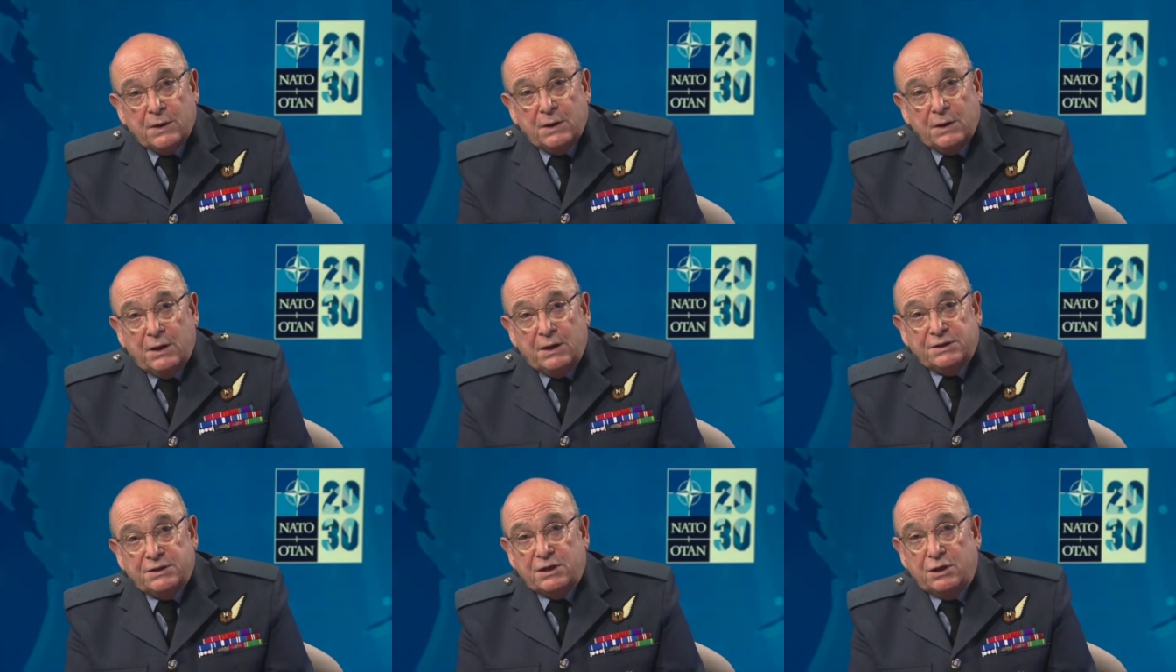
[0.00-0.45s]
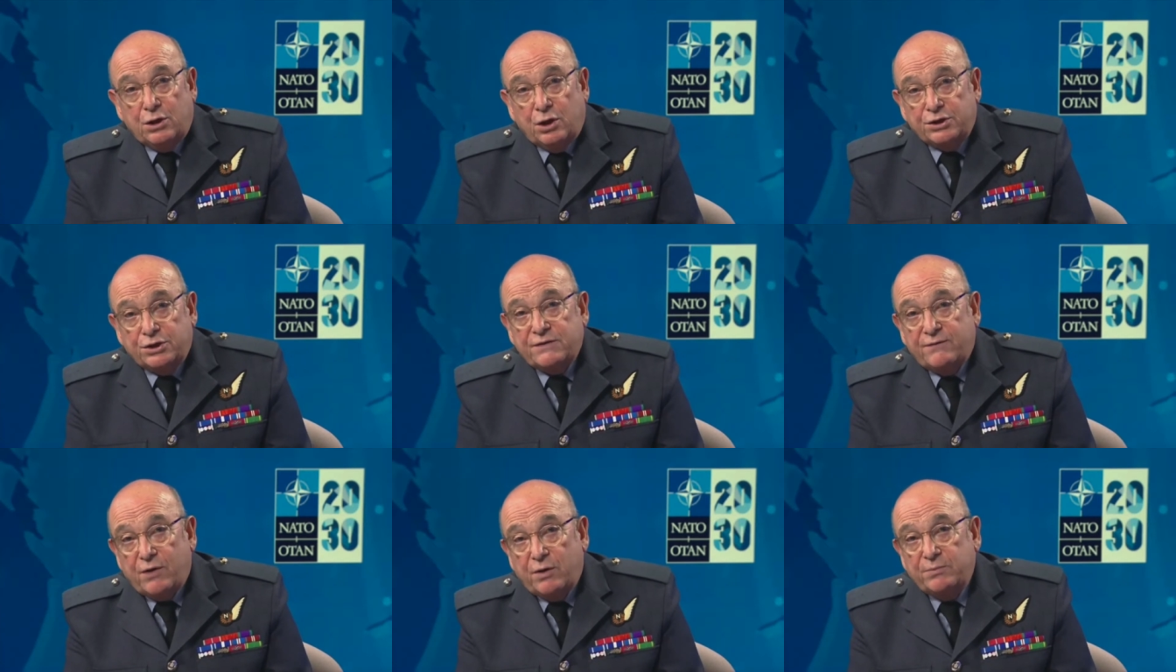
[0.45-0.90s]
There's a
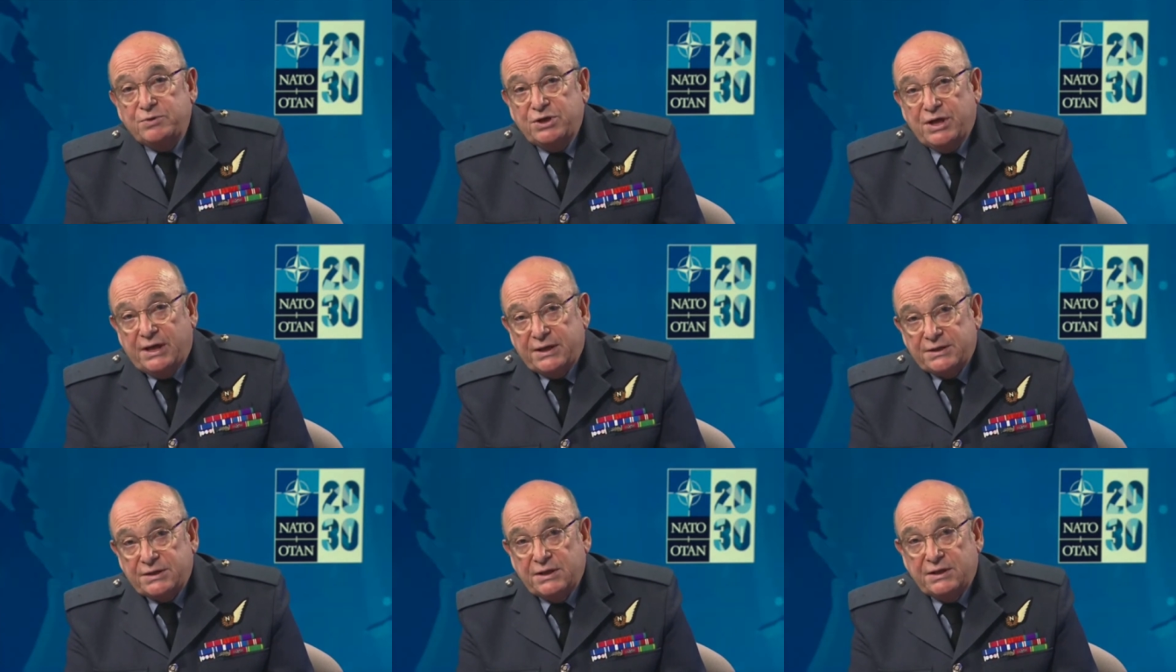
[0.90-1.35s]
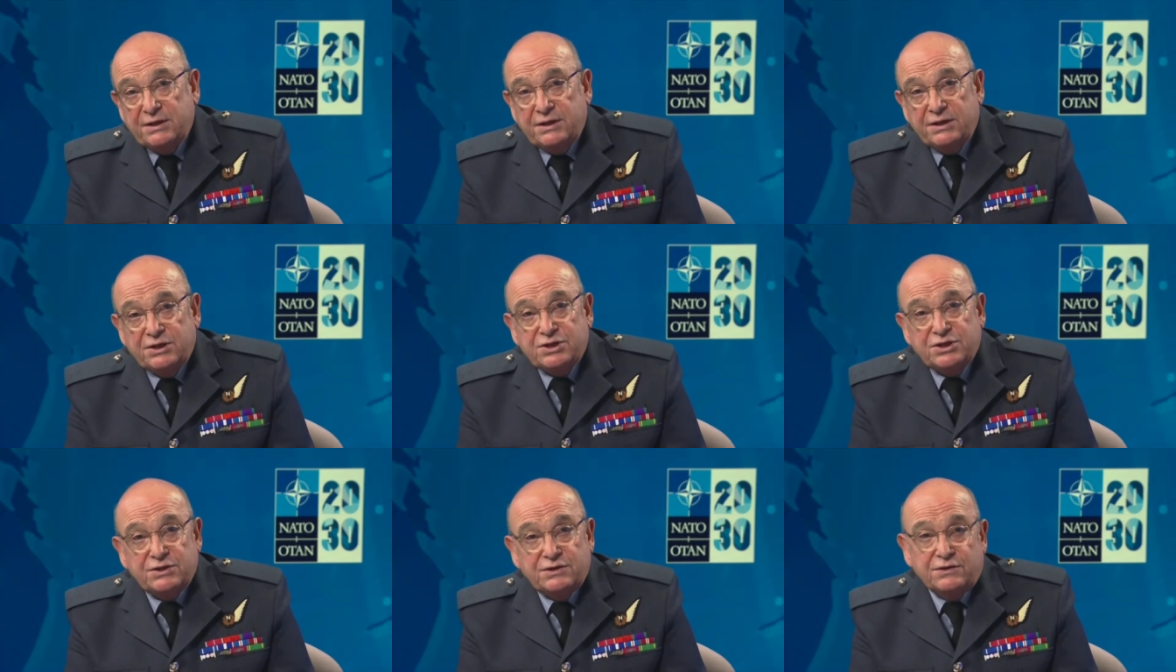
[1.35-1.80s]
lot of objects, in
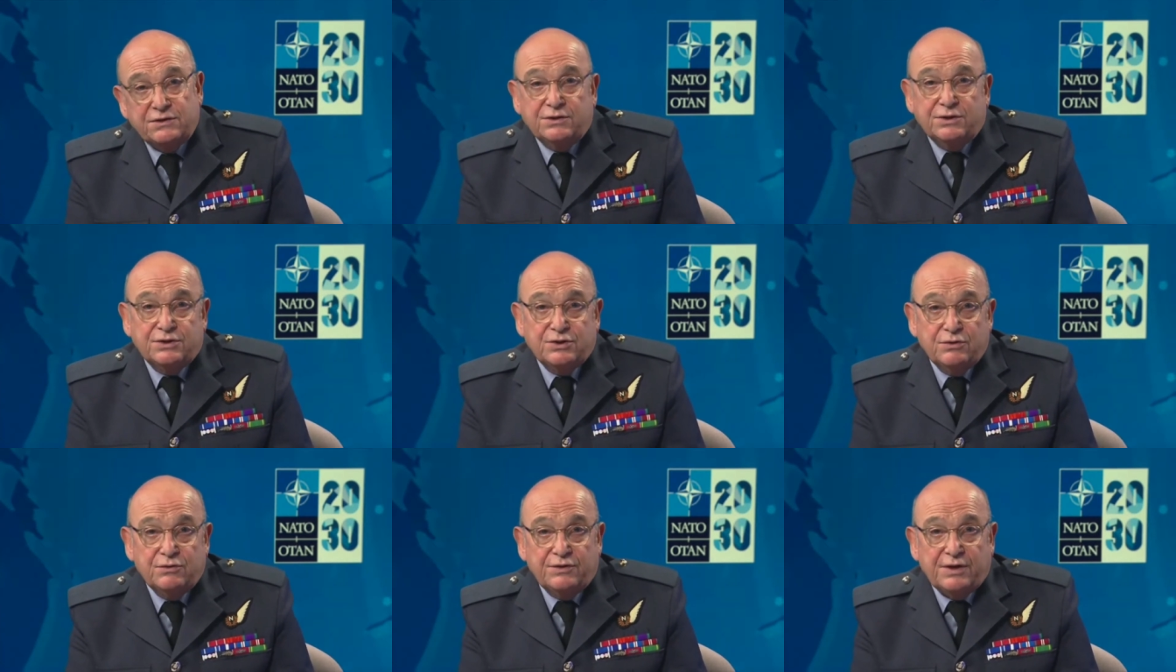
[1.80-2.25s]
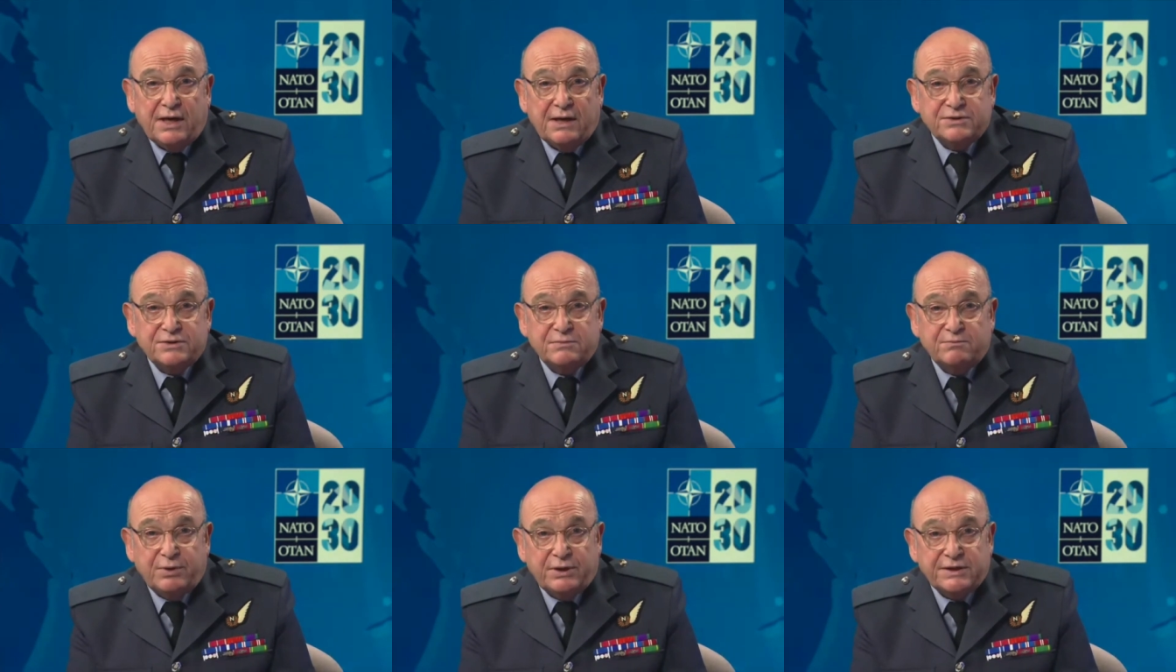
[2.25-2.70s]
addition to the
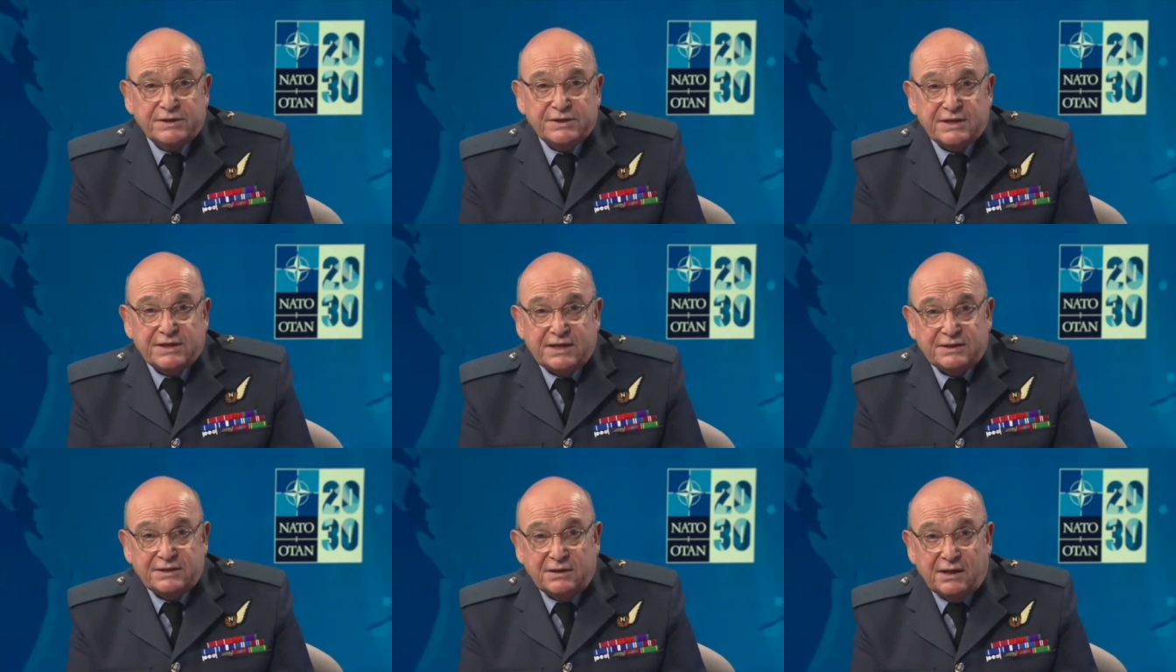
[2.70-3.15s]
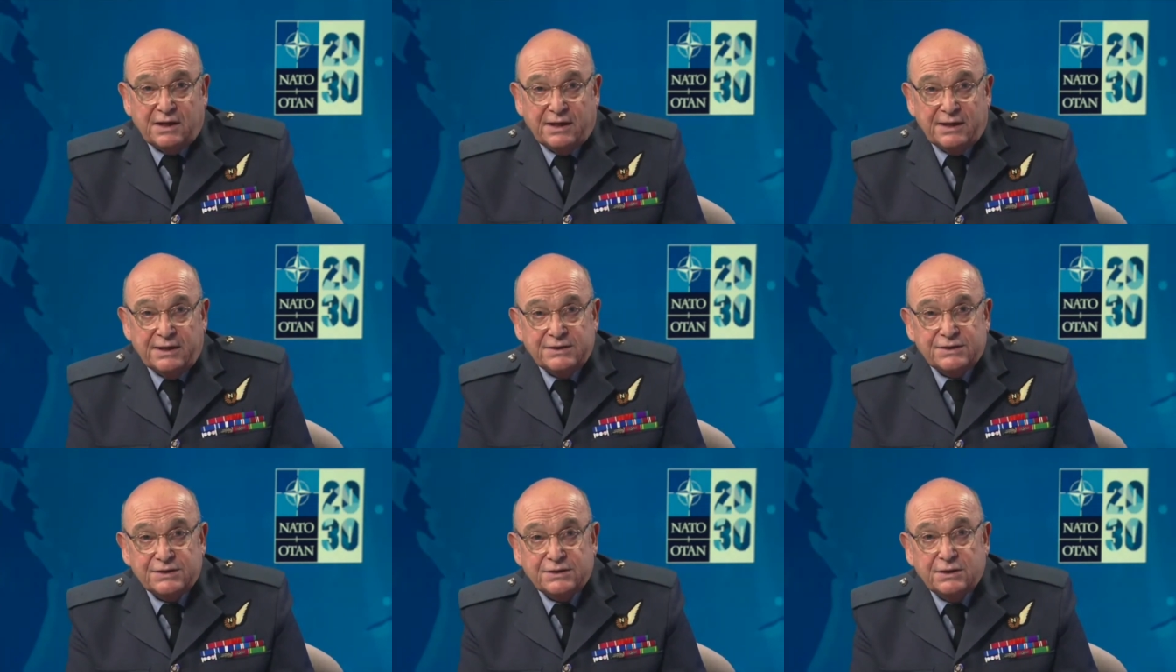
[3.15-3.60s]
2,000 plus
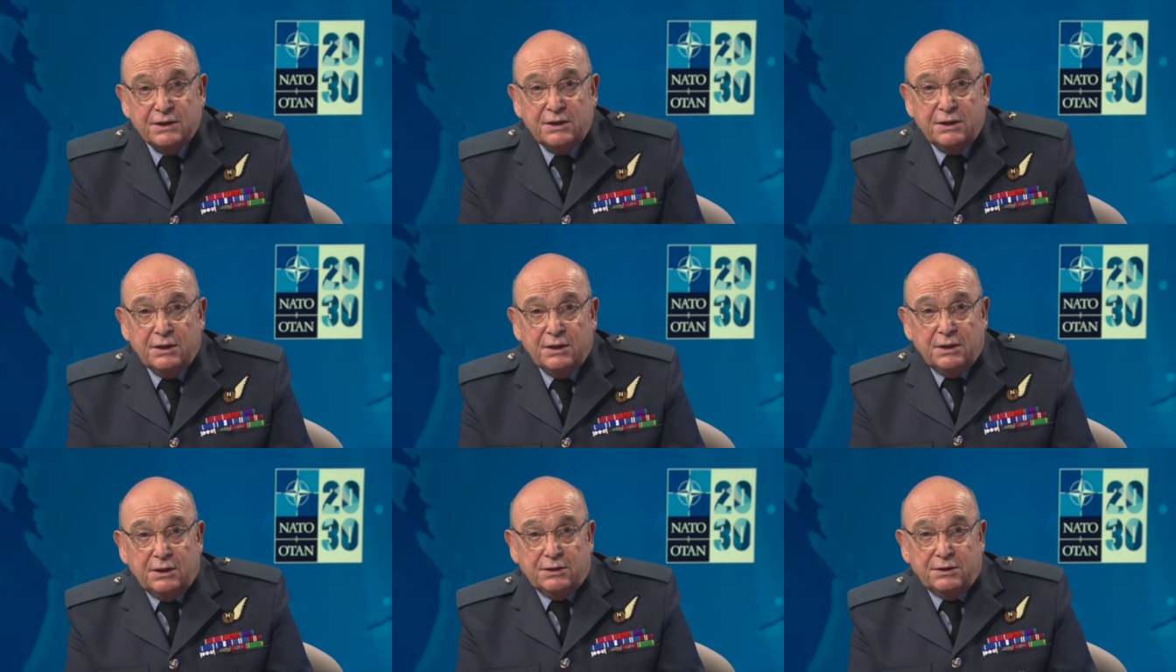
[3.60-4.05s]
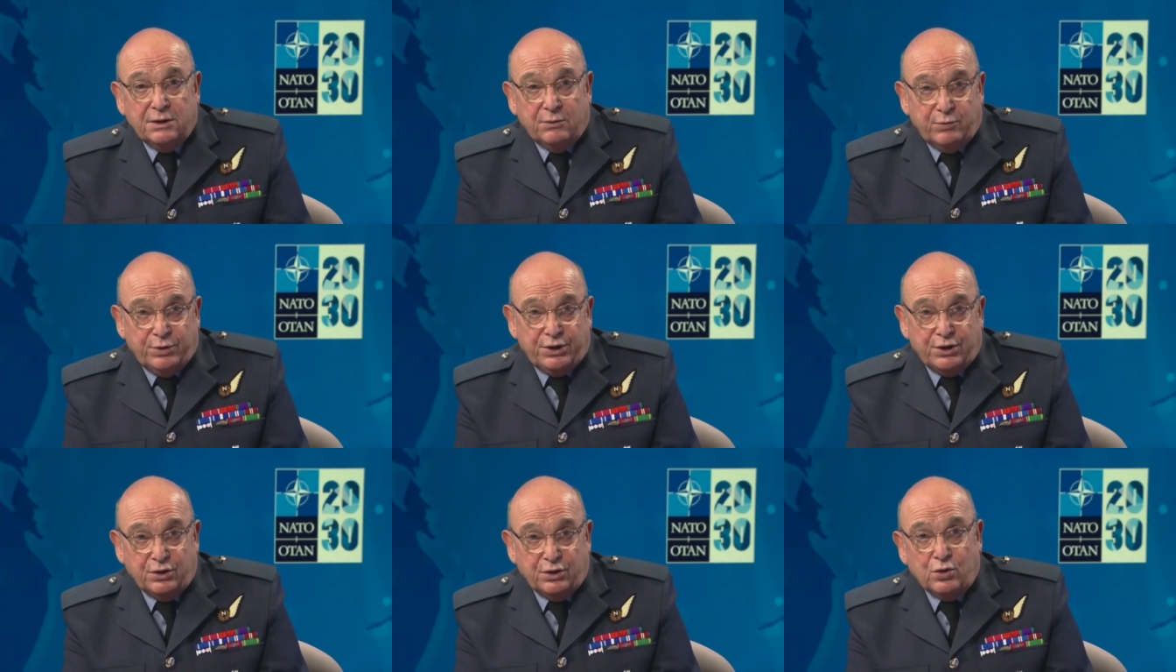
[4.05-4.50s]
satellites that
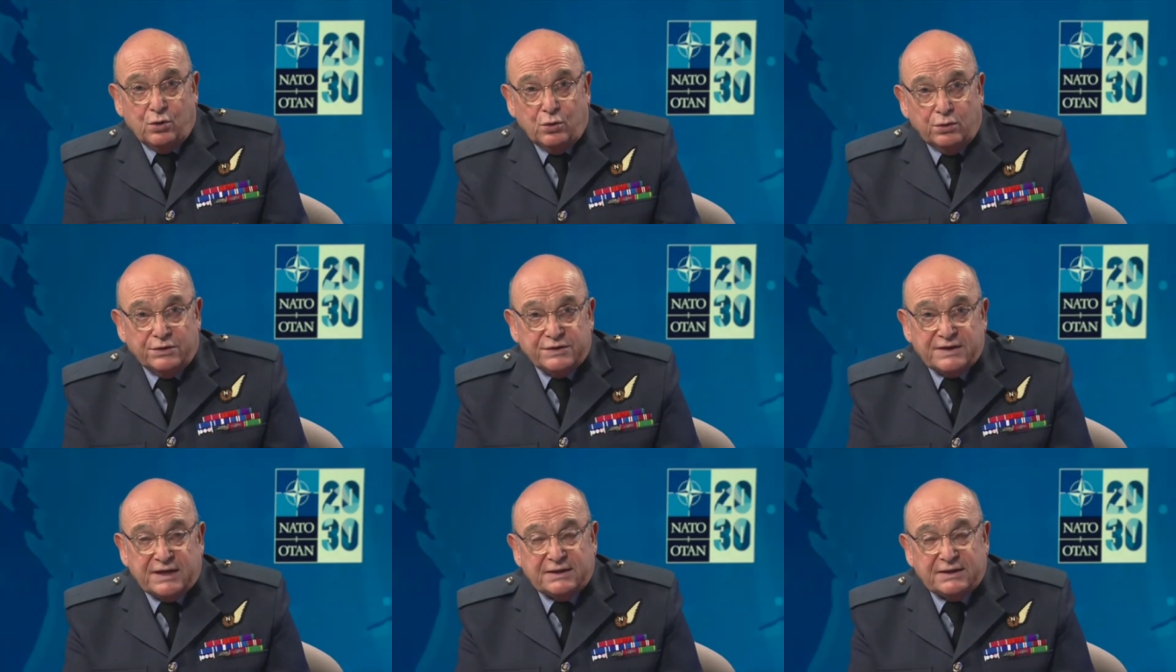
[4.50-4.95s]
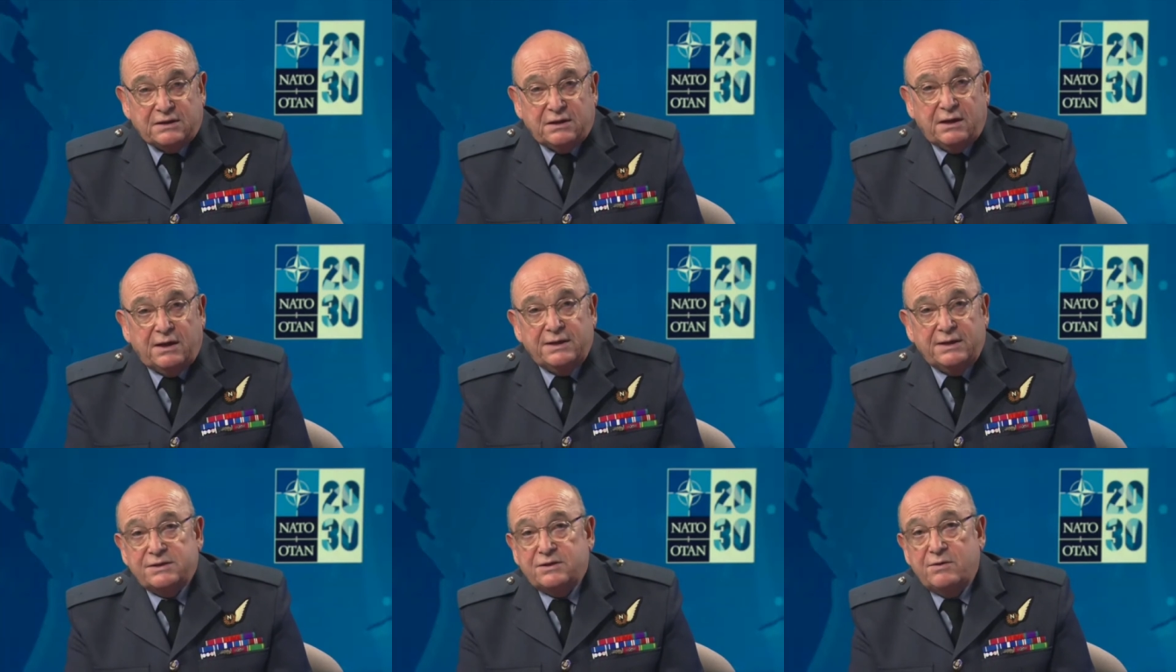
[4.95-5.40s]
we could call satellites.